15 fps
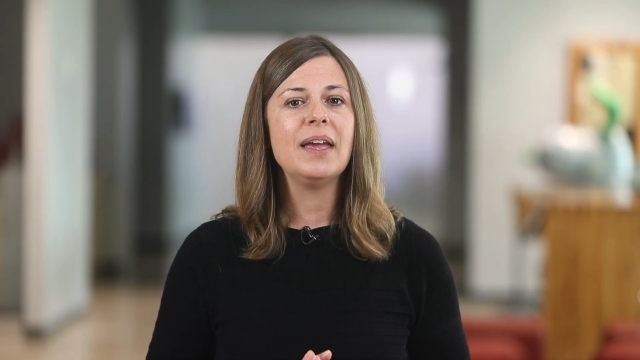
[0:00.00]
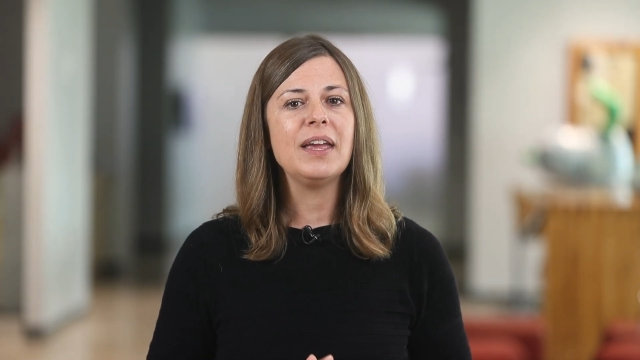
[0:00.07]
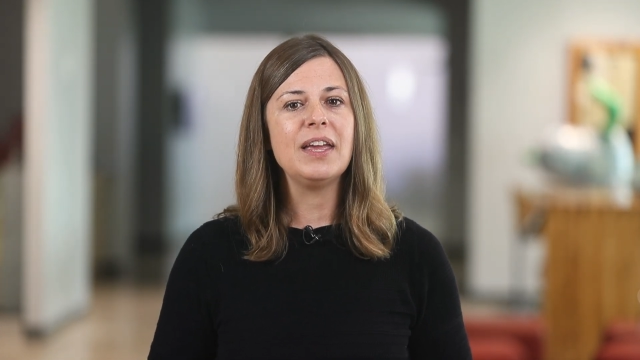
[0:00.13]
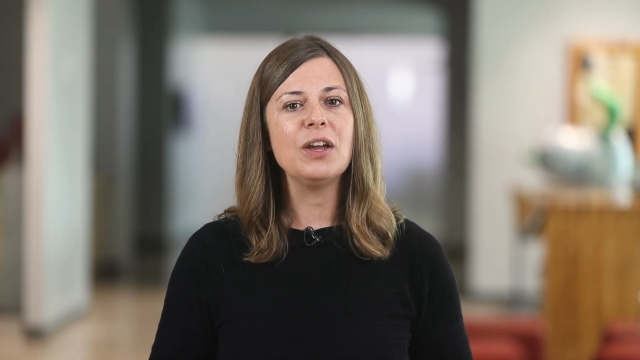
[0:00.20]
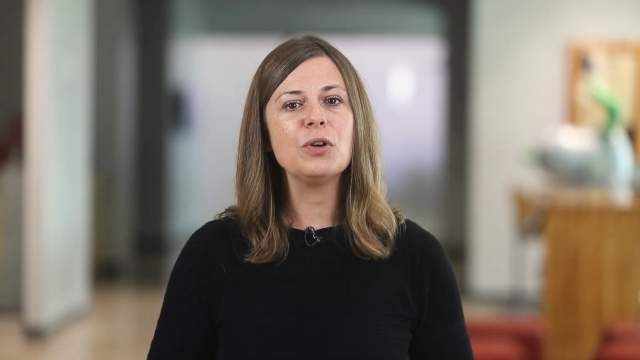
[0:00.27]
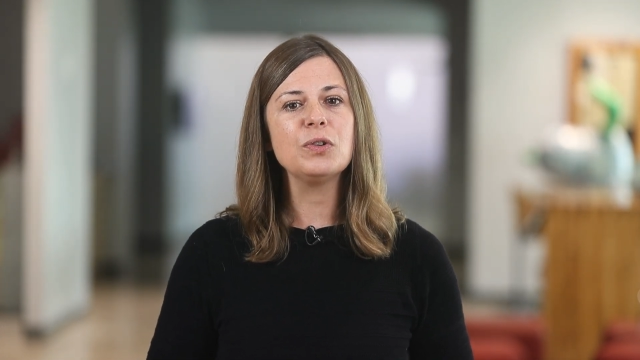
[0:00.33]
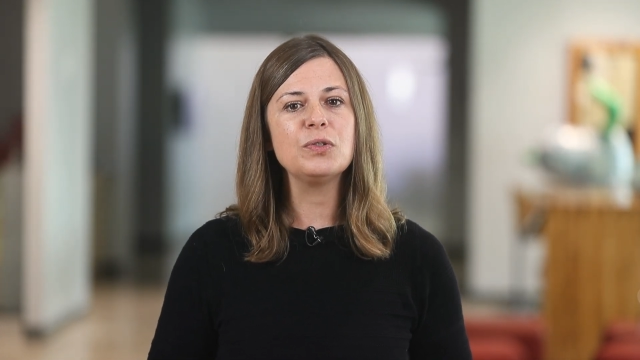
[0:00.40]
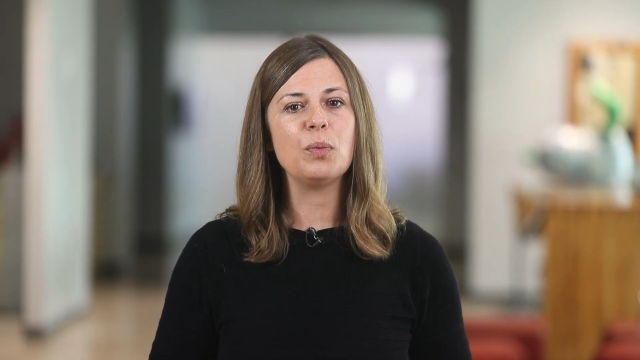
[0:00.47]

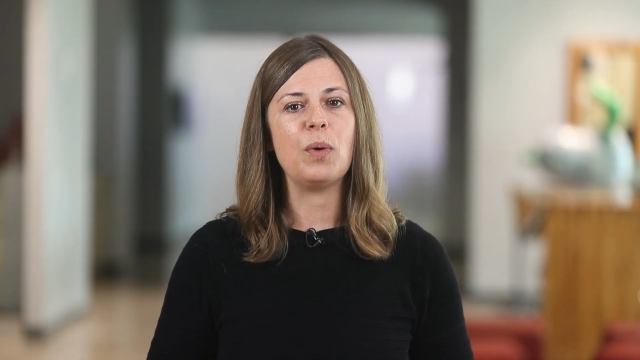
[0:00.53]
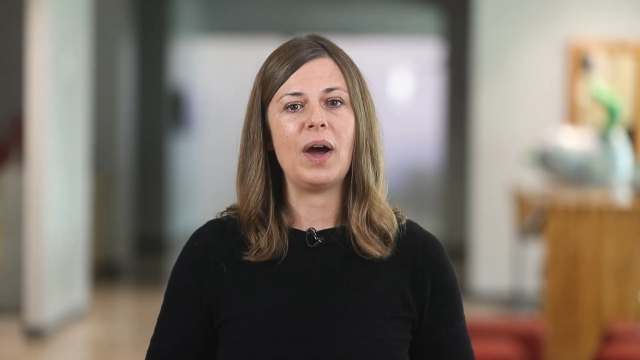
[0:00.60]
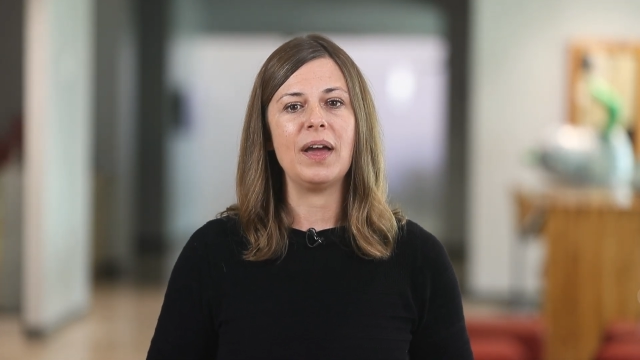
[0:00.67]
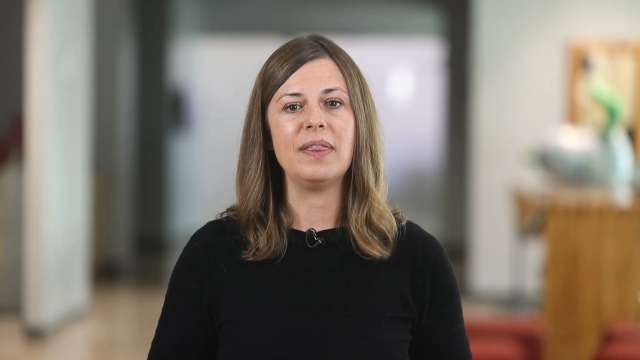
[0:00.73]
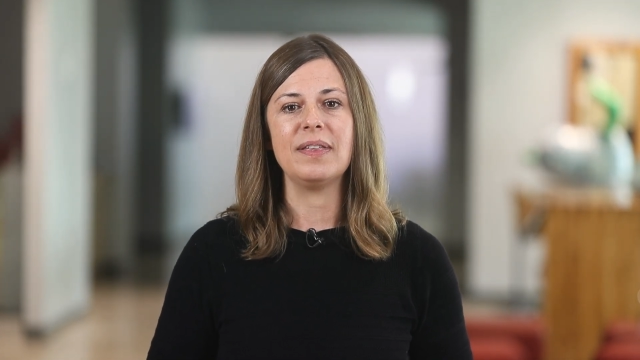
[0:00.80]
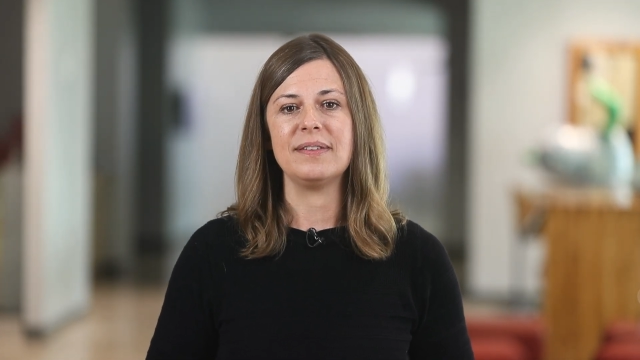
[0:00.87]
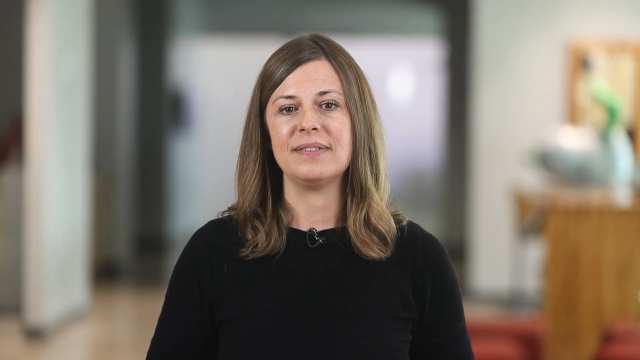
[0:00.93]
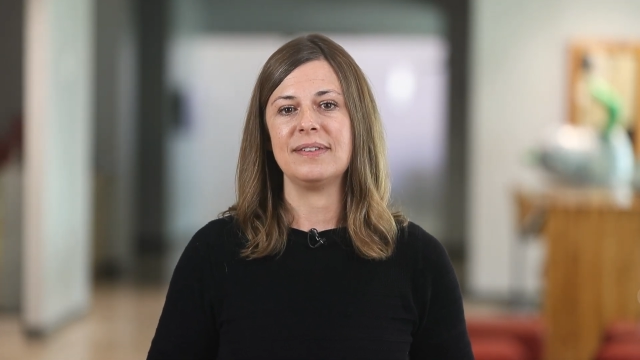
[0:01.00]
Here's
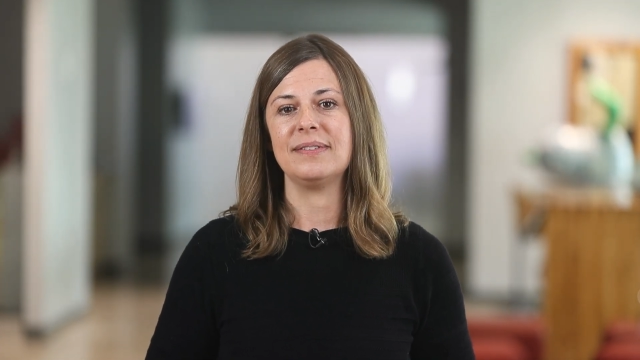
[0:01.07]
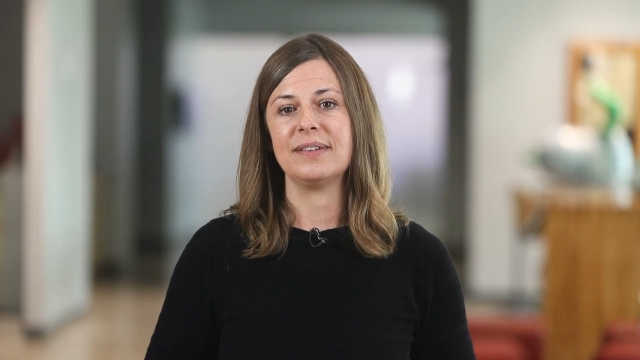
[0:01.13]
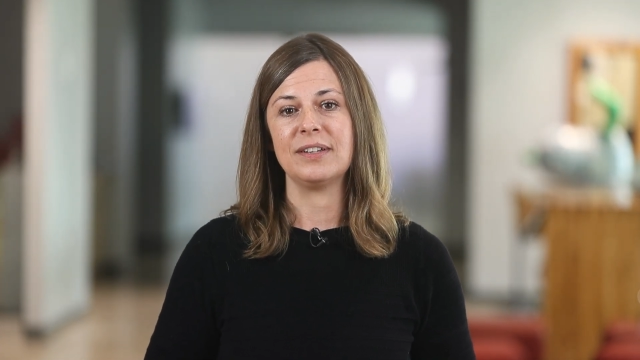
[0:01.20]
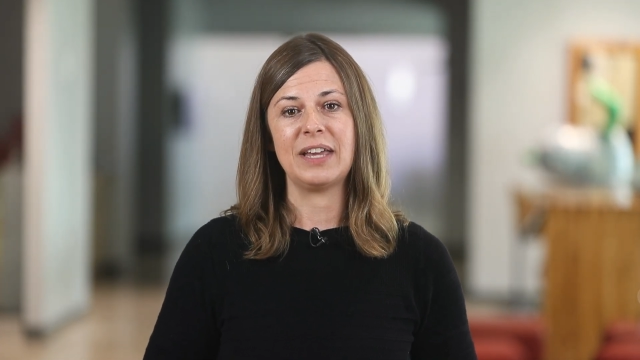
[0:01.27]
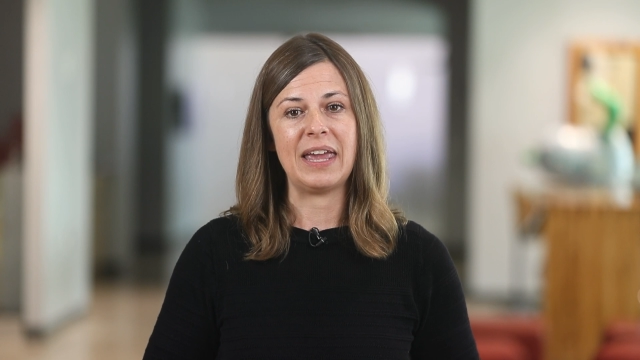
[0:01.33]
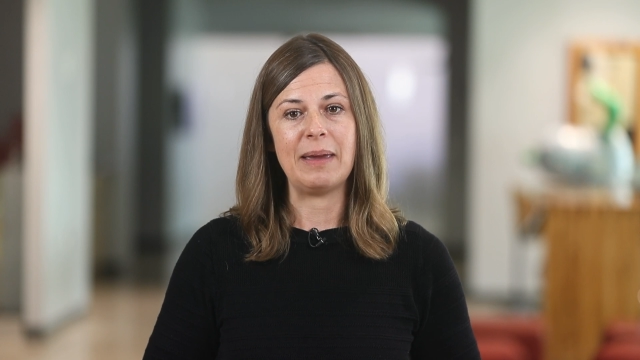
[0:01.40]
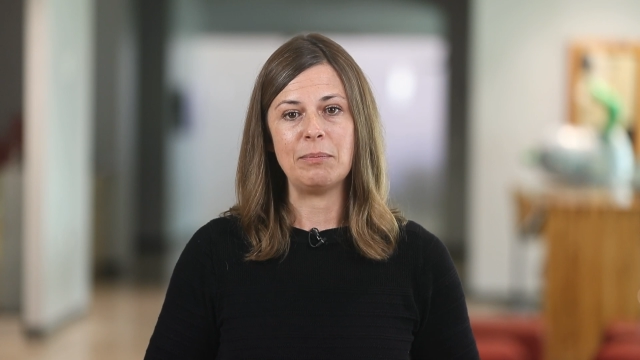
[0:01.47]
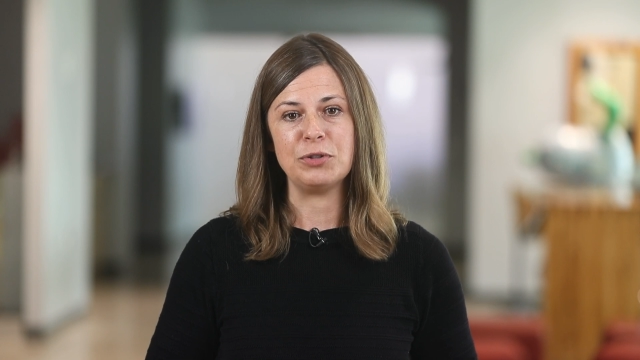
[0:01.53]
why this is a
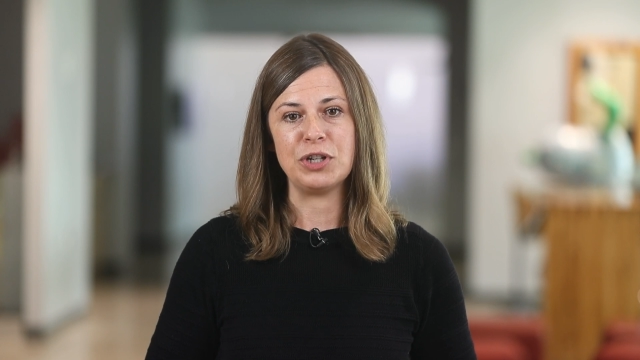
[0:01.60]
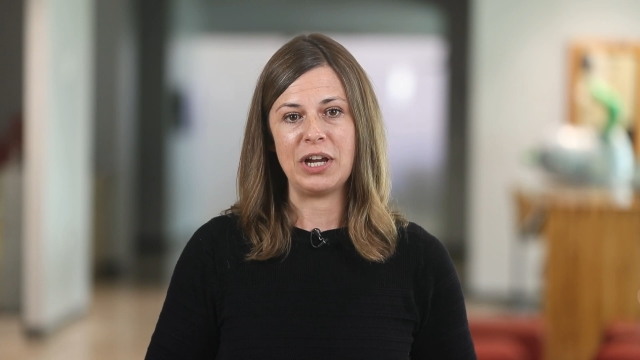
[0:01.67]
game